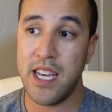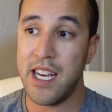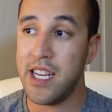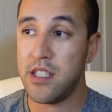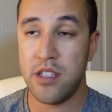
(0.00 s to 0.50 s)

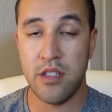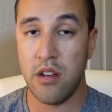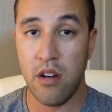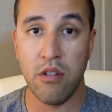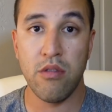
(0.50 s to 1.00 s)
and it's just
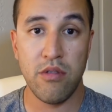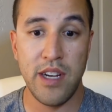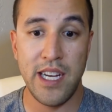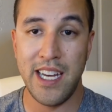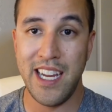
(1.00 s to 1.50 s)
all
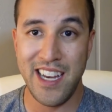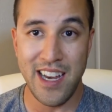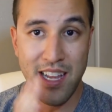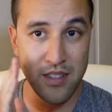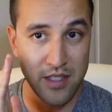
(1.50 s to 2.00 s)
green. He
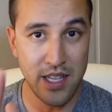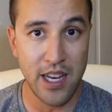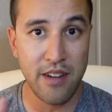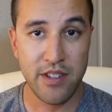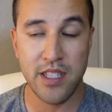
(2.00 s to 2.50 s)
nails it
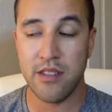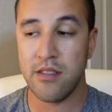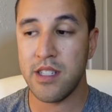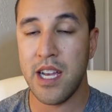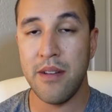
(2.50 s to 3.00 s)
every single
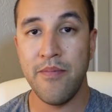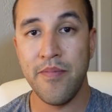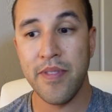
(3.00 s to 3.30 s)
time.